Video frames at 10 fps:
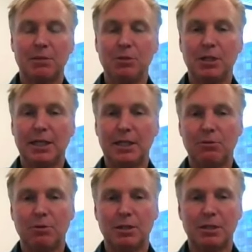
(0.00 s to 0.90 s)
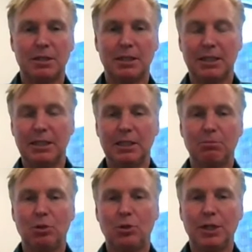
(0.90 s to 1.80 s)
communicating with a key
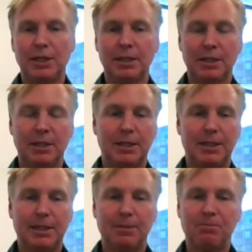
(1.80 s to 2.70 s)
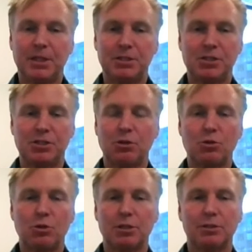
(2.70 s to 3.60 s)
employee, is just so
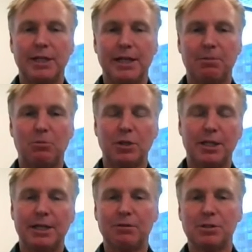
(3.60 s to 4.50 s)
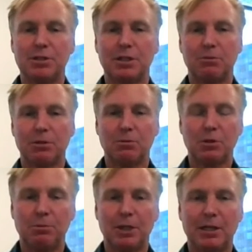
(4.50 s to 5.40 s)
critical now more than ever. So we're
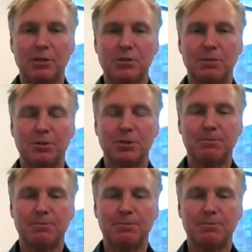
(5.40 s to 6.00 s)
really proud of those numbers.